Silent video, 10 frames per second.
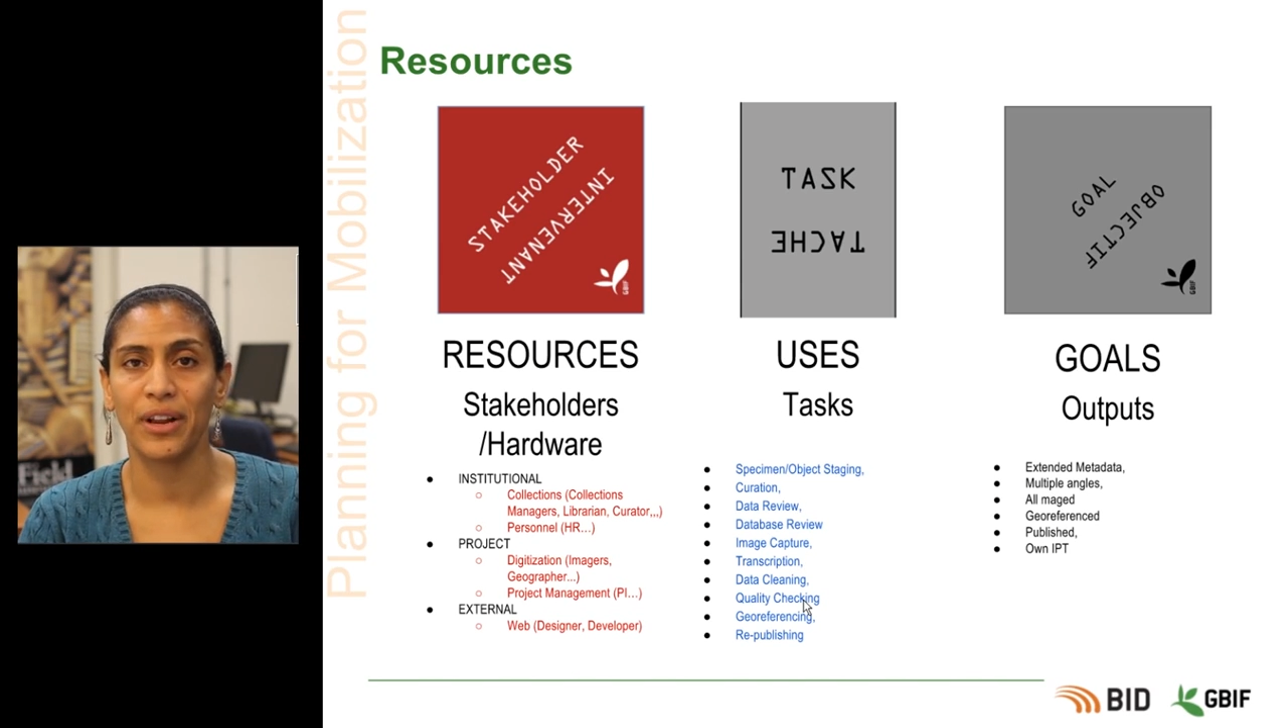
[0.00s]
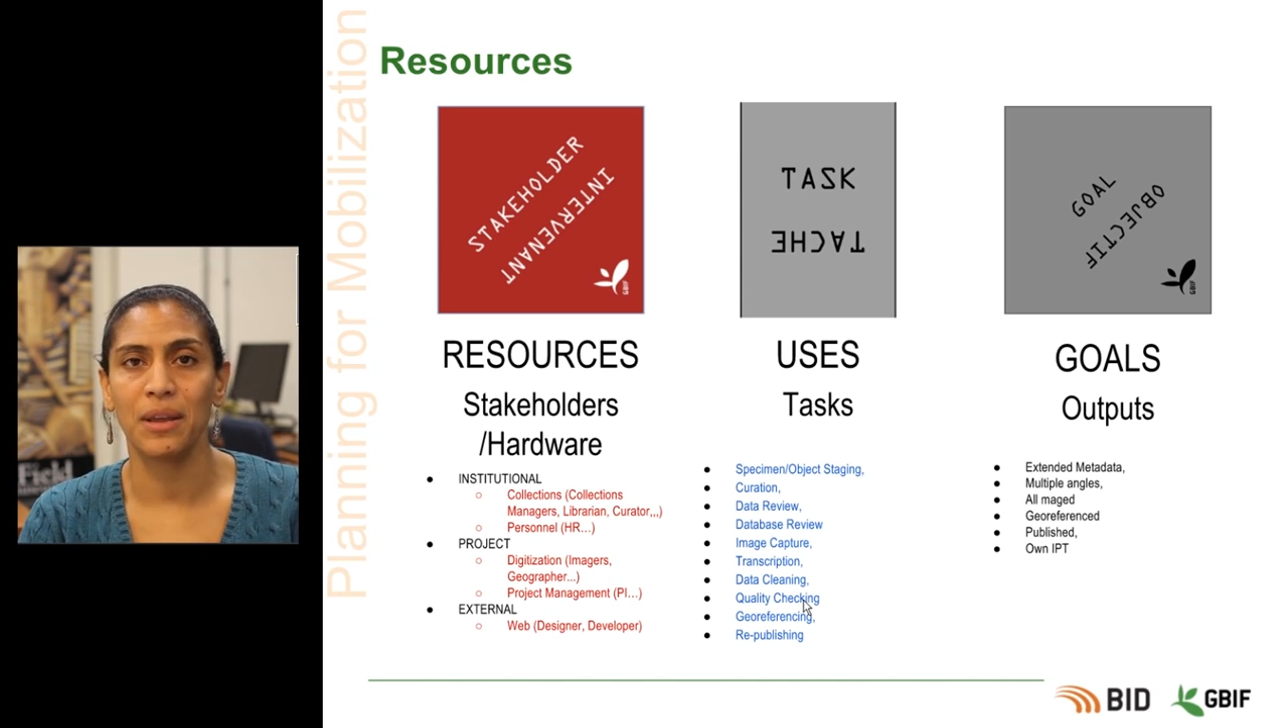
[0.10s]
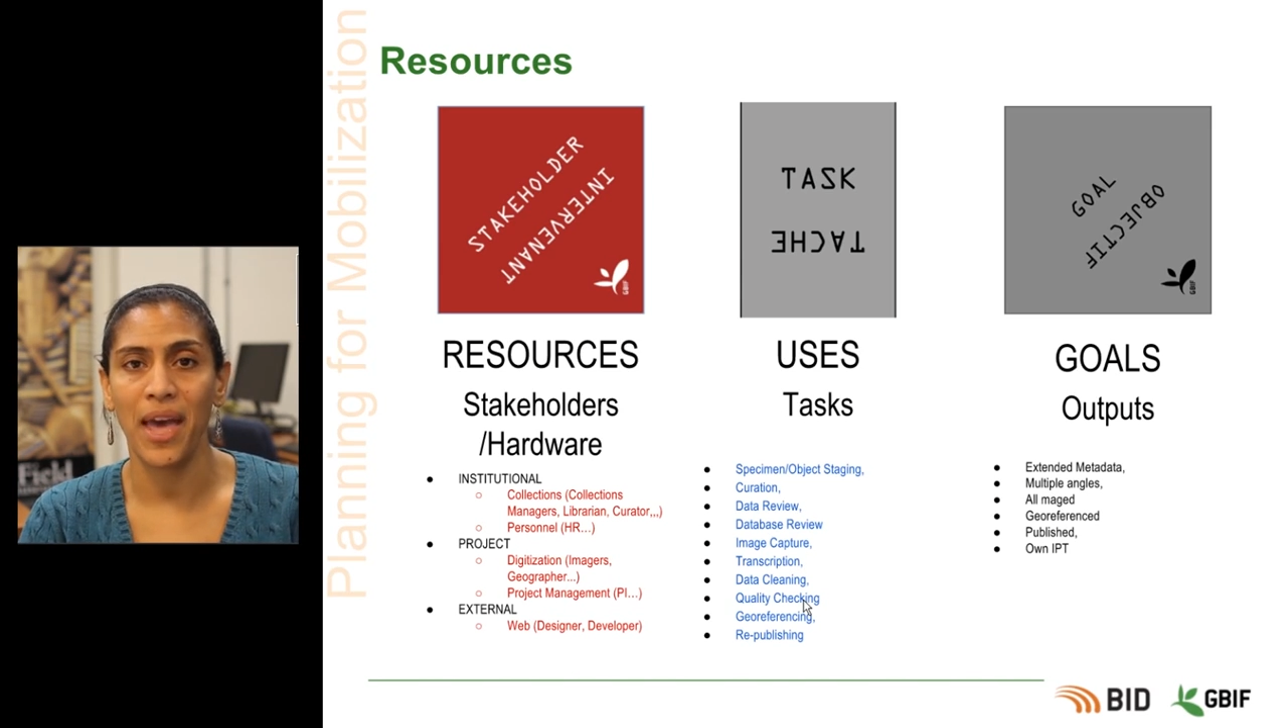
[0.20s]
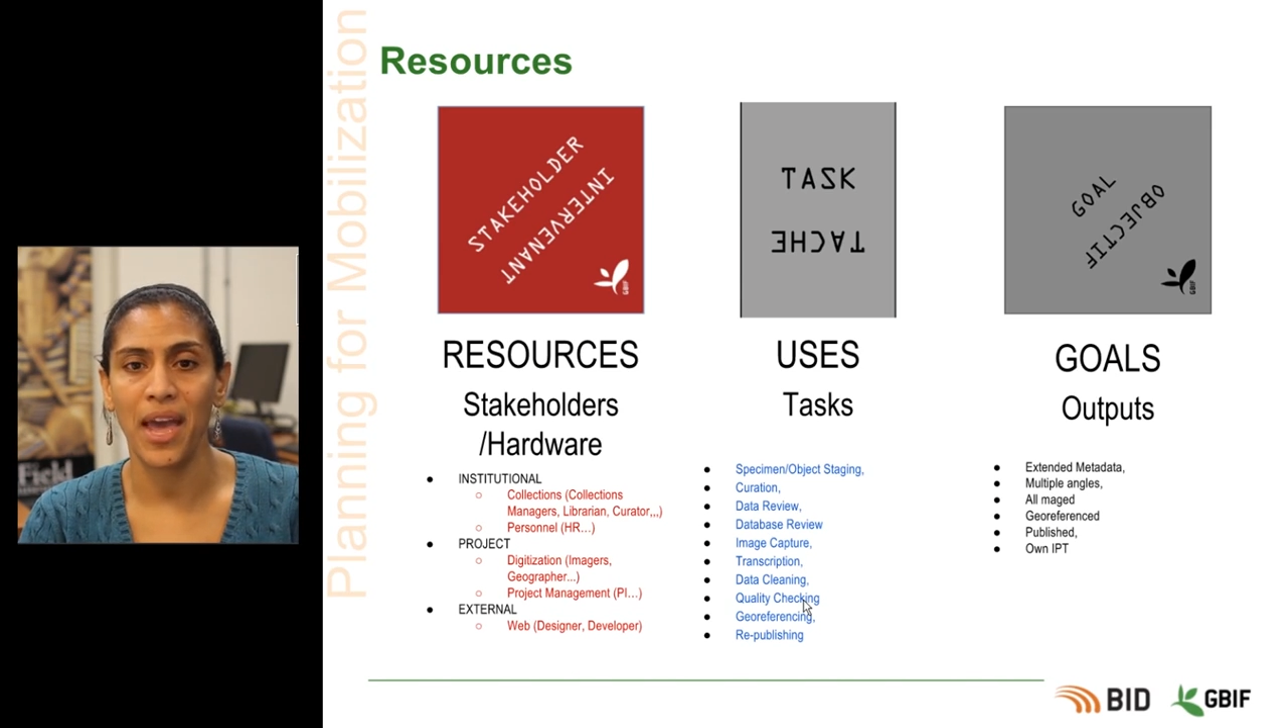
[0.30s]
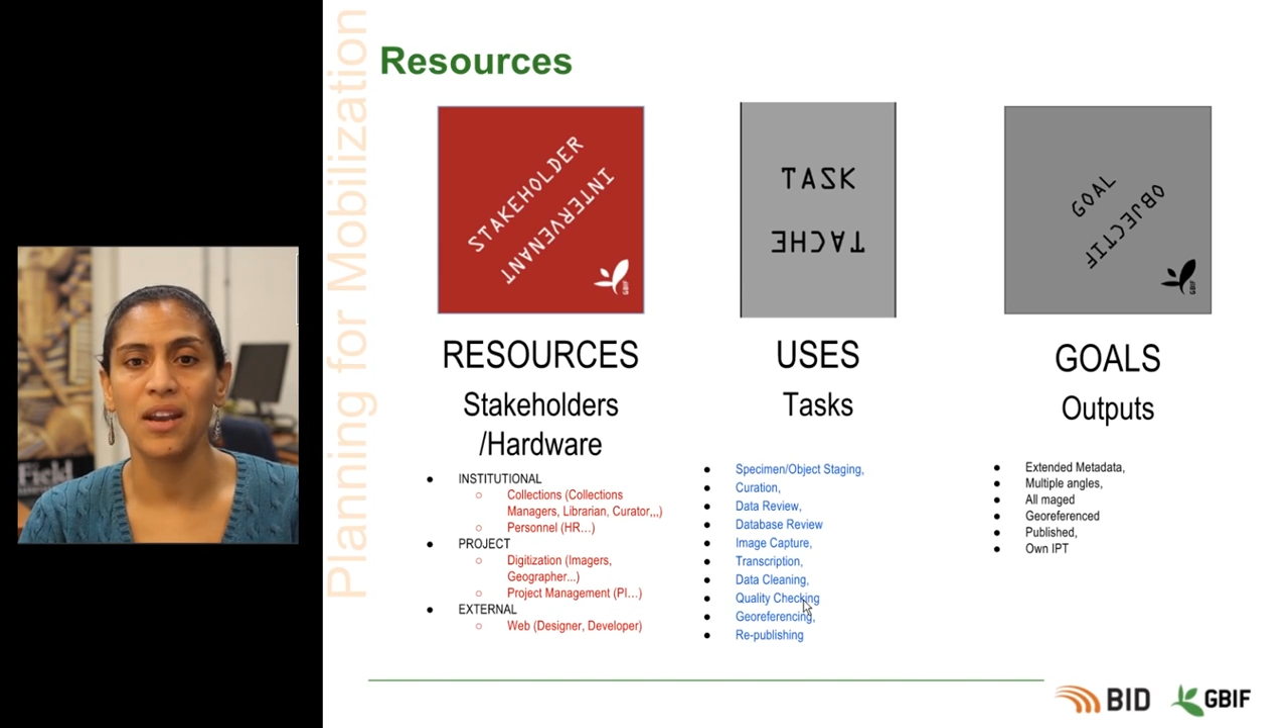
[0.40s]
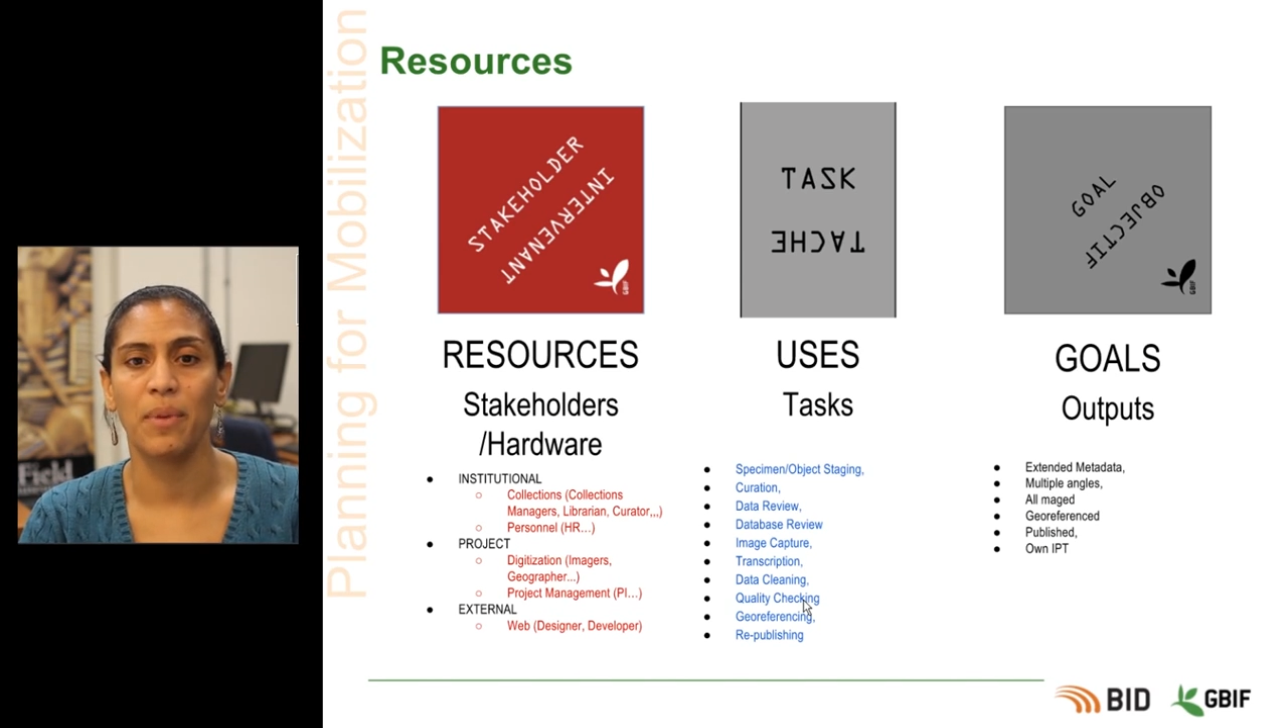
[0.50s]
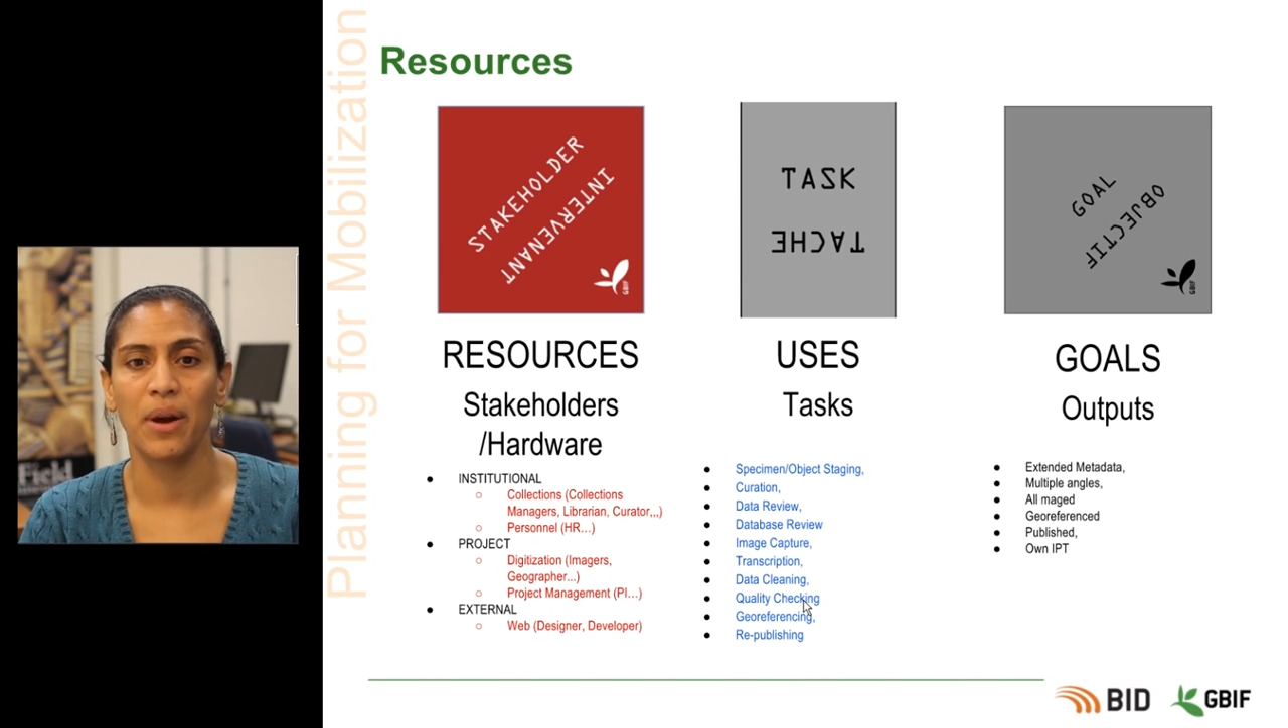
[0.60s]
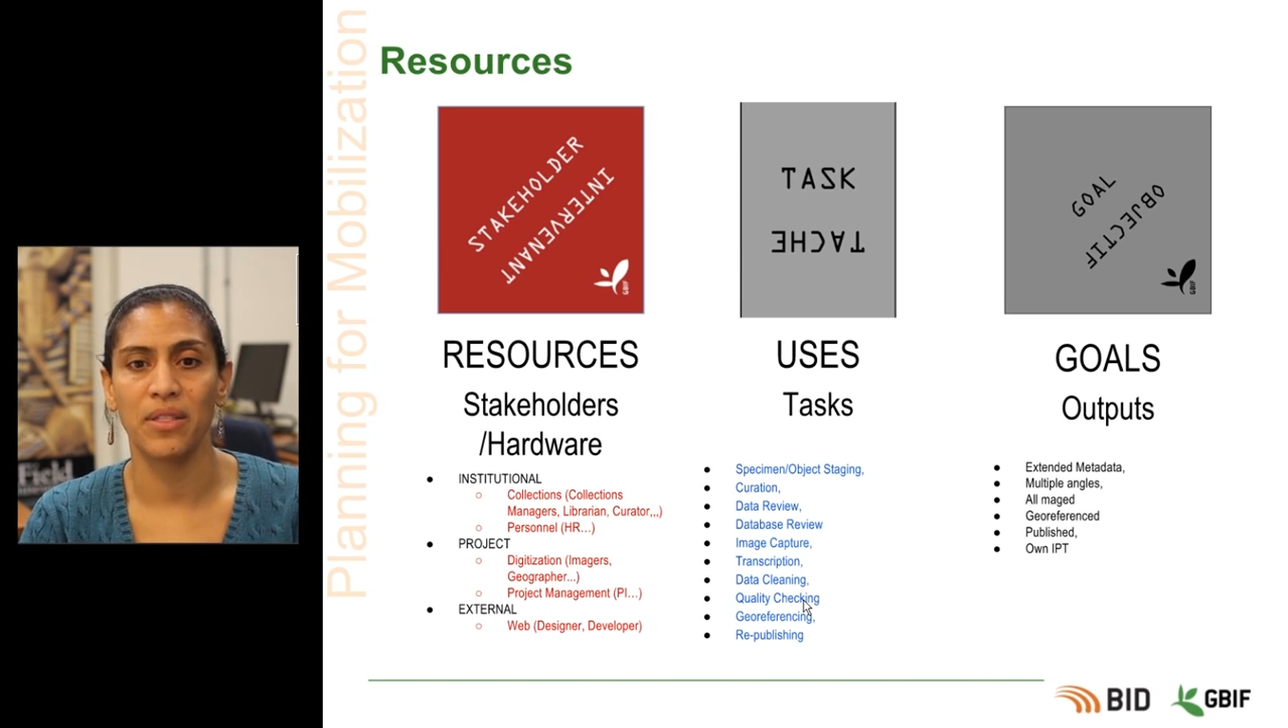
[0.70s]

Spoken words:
paid by the